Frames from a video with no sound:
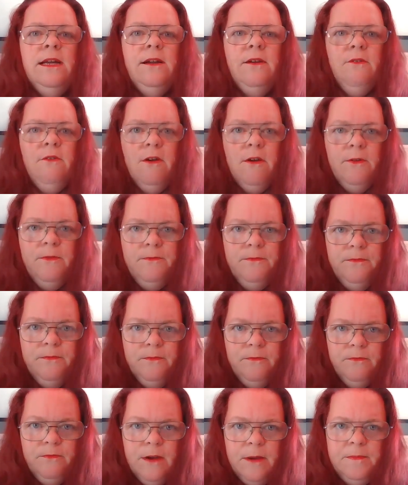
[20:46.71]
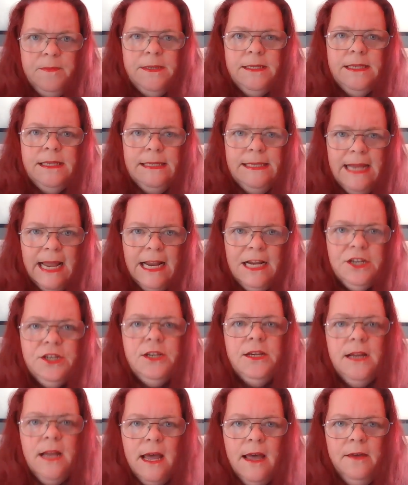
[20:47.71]
or
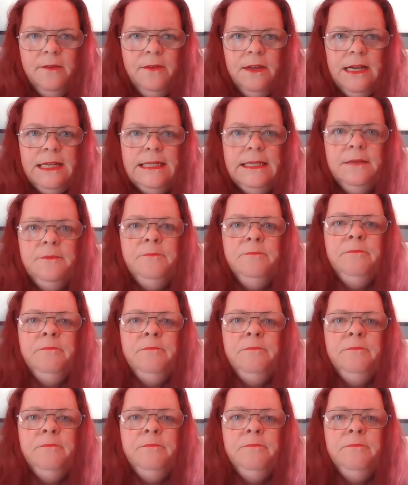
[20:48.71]
representation of it,